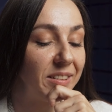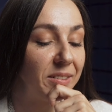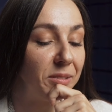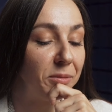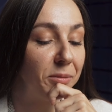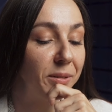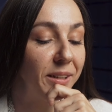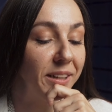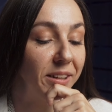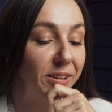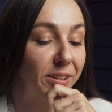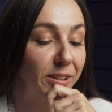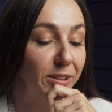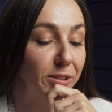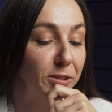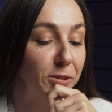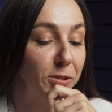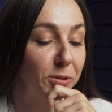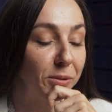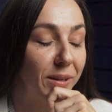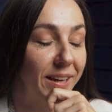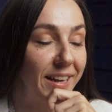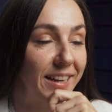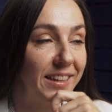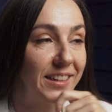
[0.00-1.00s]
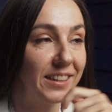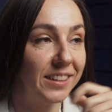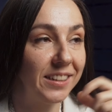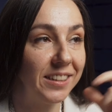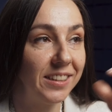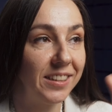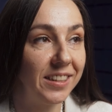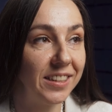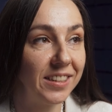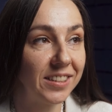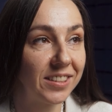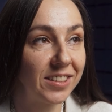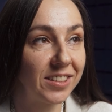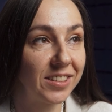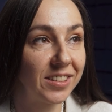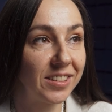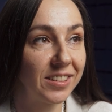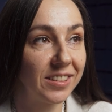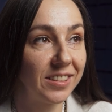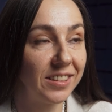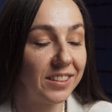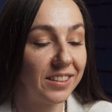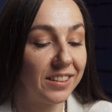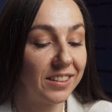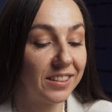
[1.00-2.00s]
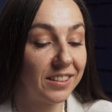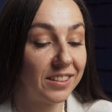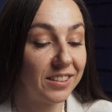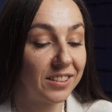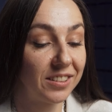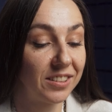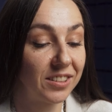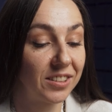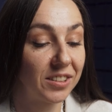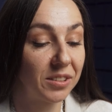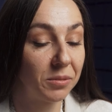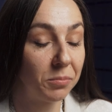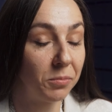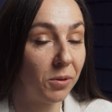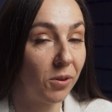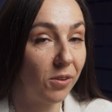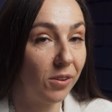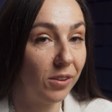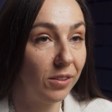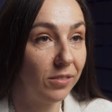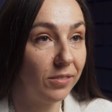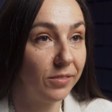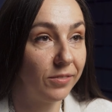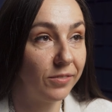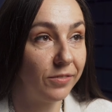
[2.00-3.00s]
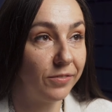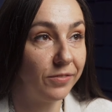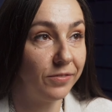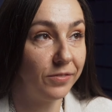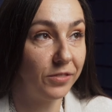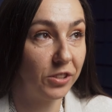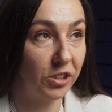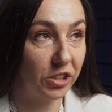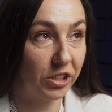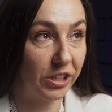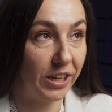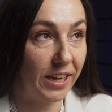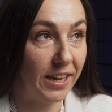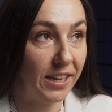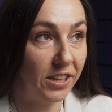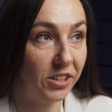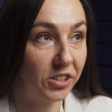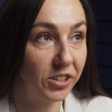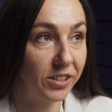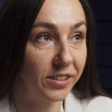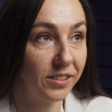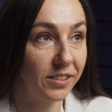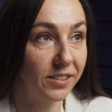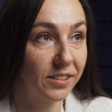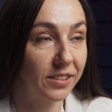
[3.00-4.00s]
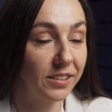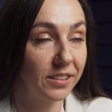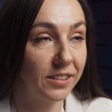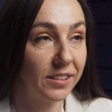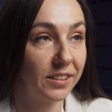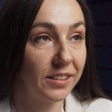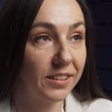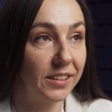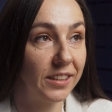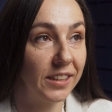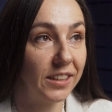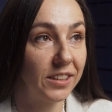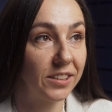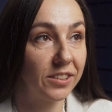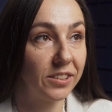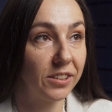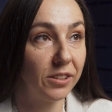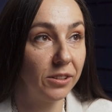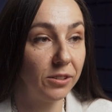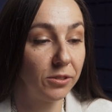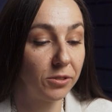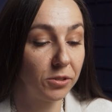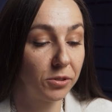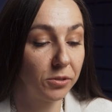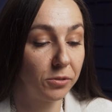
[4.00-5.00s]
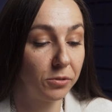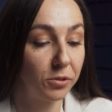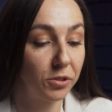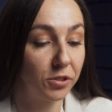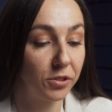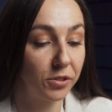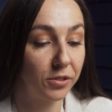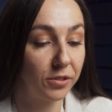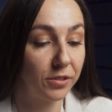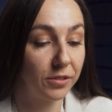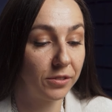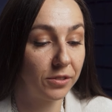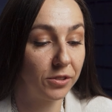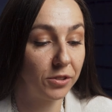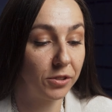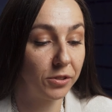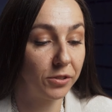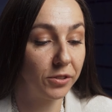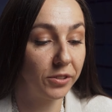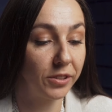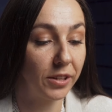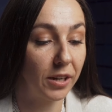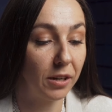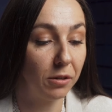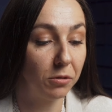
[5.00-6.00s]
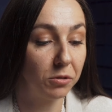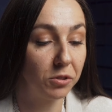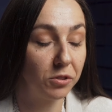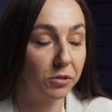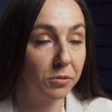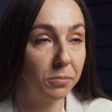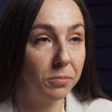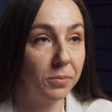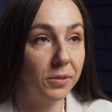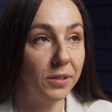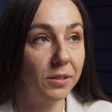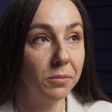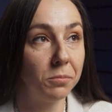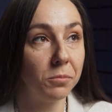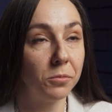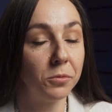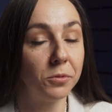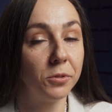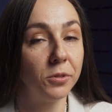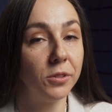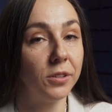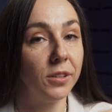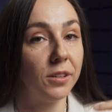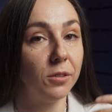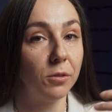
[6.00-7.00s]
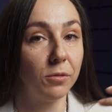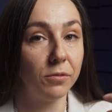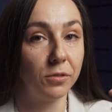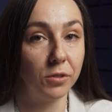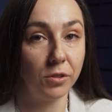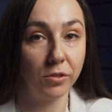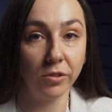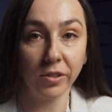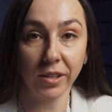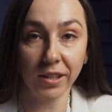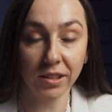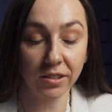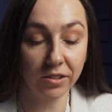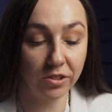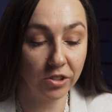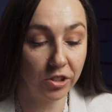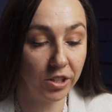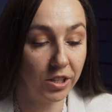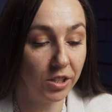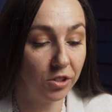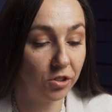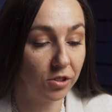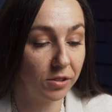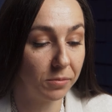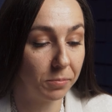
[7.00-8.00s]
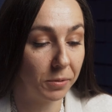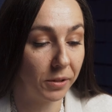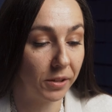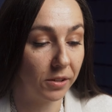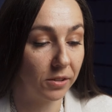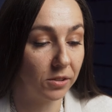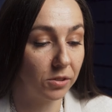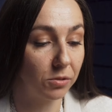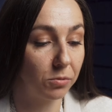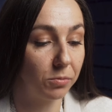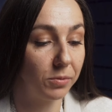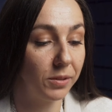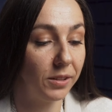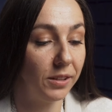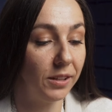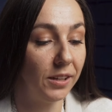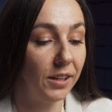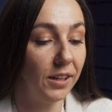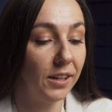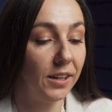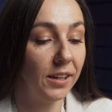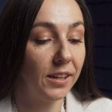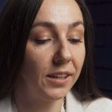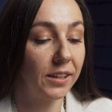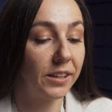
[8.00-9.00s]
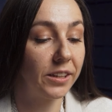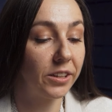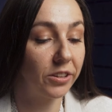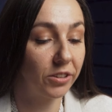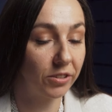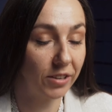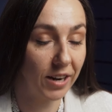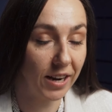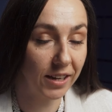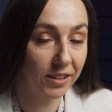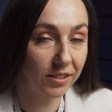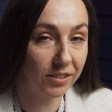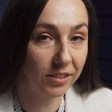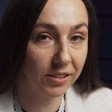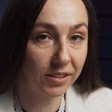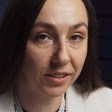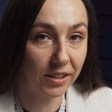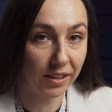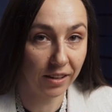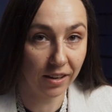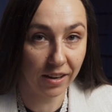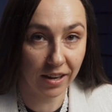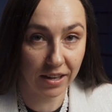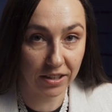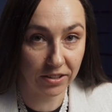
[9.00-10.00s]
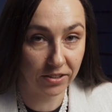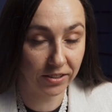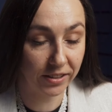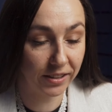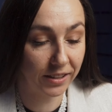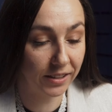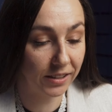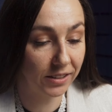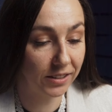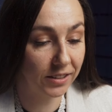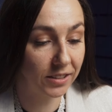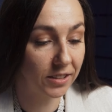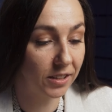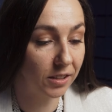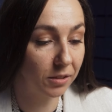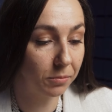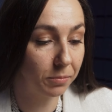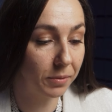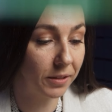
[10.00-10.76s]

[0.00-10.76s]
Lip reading: We also added this small changes that also turned out to be more of UX changes, because we corrected a hierarchy a little